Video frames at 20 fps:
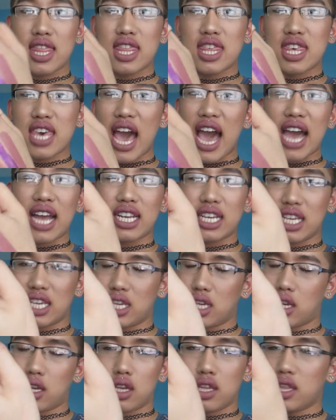that,
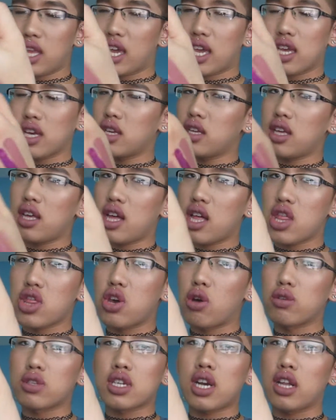like
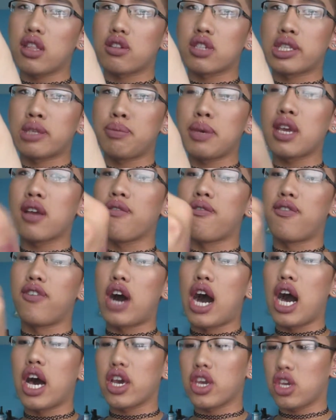those colors speak
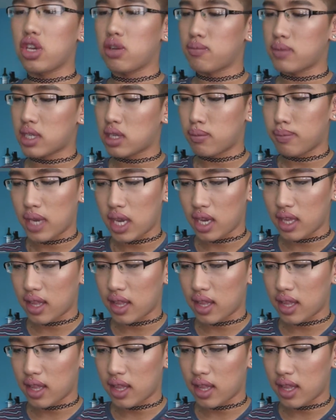volume to me.